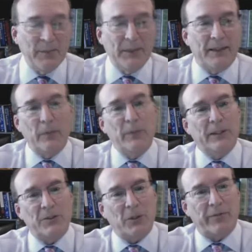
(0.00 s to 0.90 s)
then we can
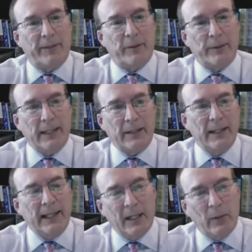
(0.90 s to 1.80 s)
start figuring out
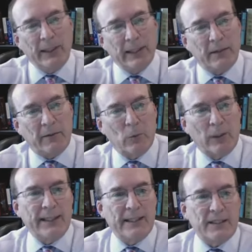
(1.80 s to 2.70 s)
how do we get the
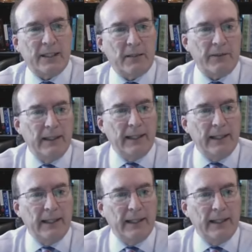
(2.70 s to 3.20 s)
right stuff,